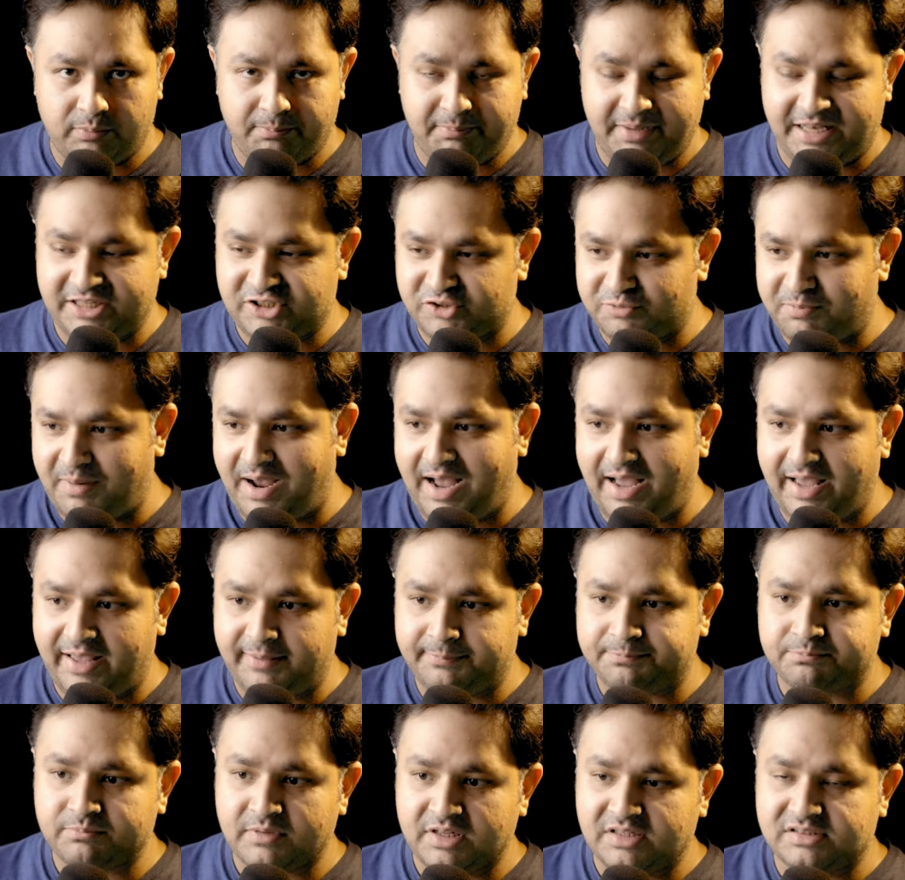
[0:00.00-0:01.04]
Best
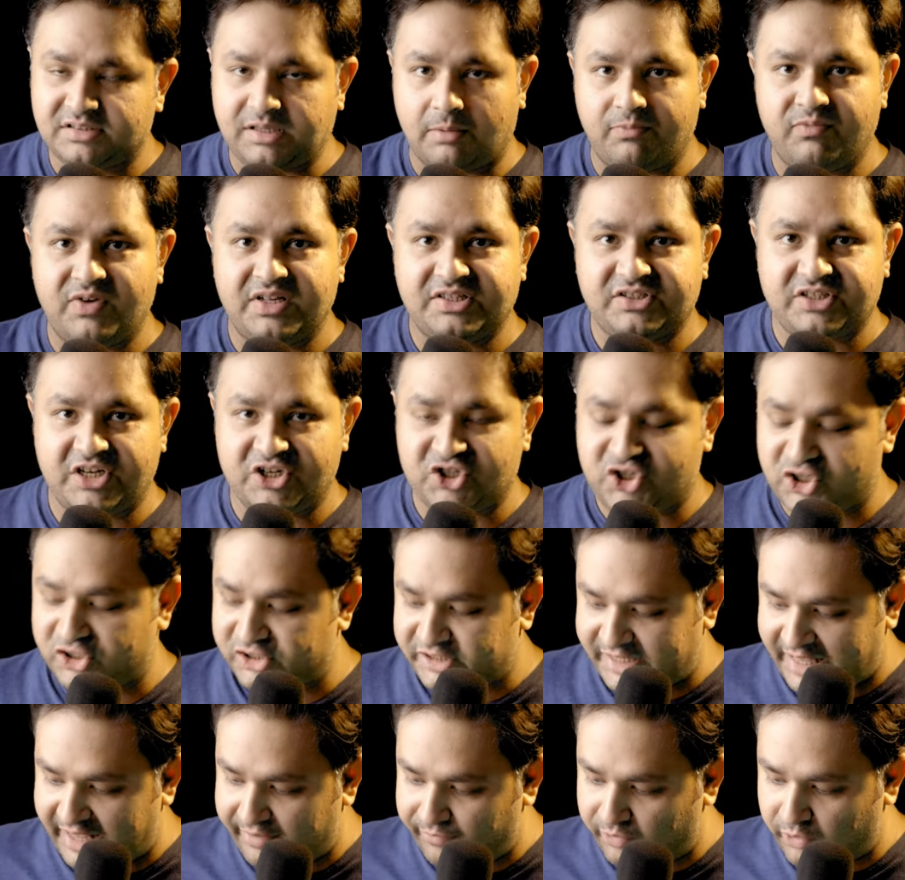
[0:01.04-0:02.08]
Buy, subway
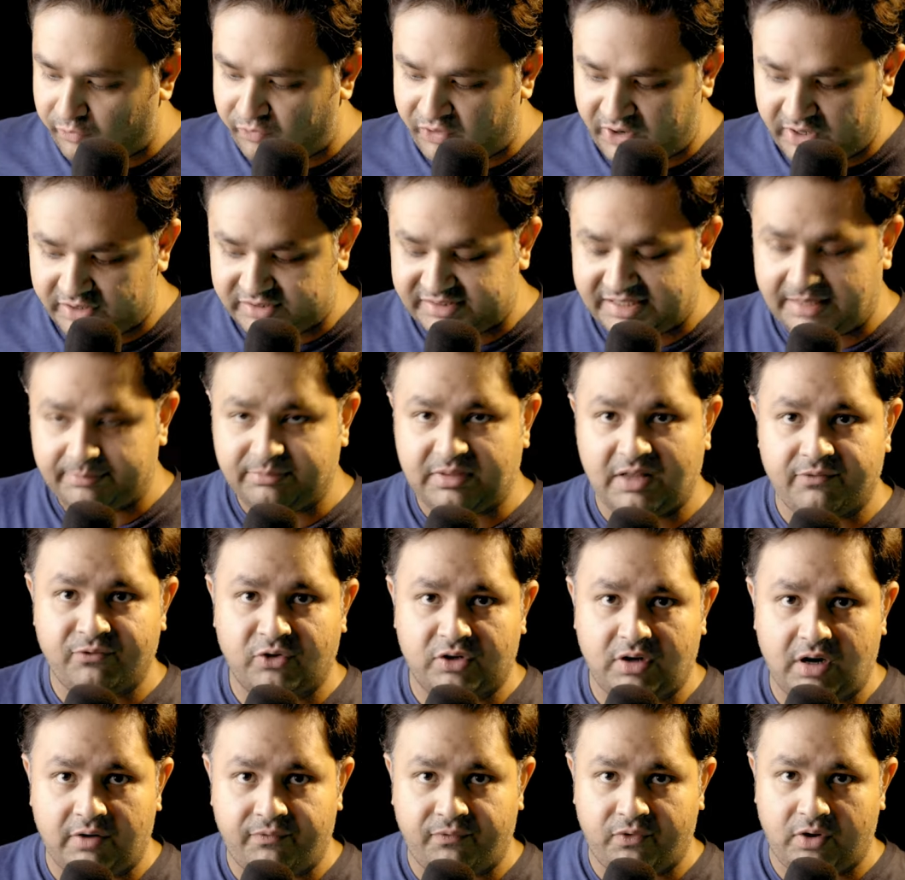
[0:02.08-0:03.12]
stations, everywhere. Same thing
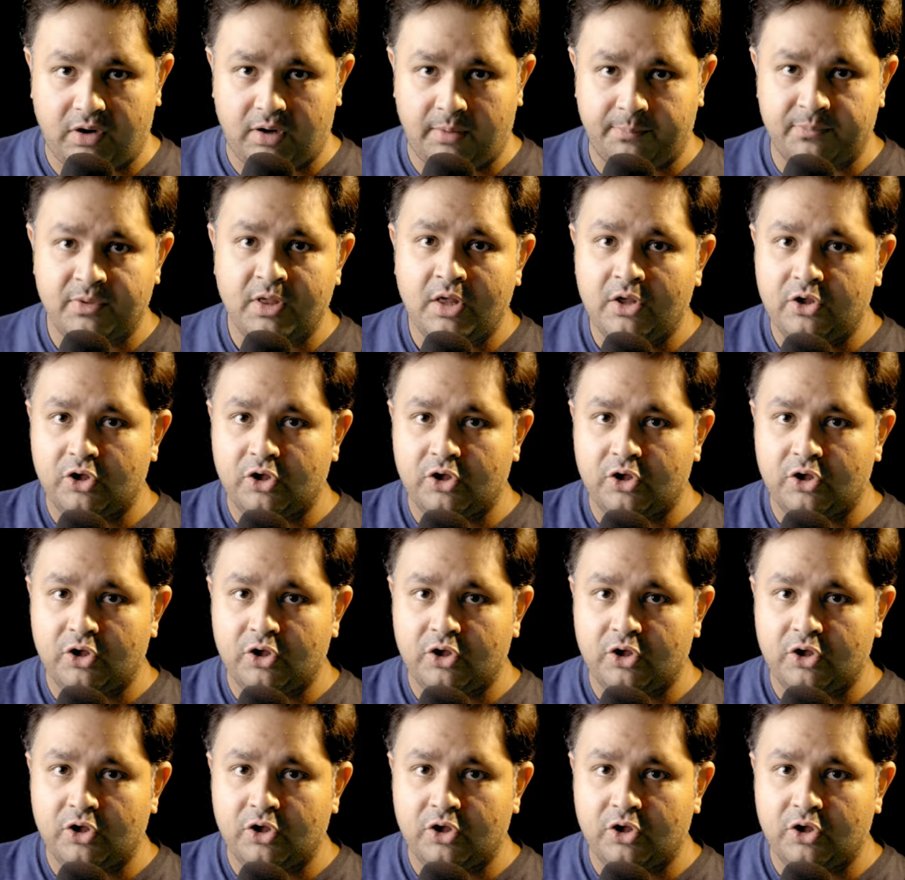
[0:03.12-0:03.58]
for Affirm.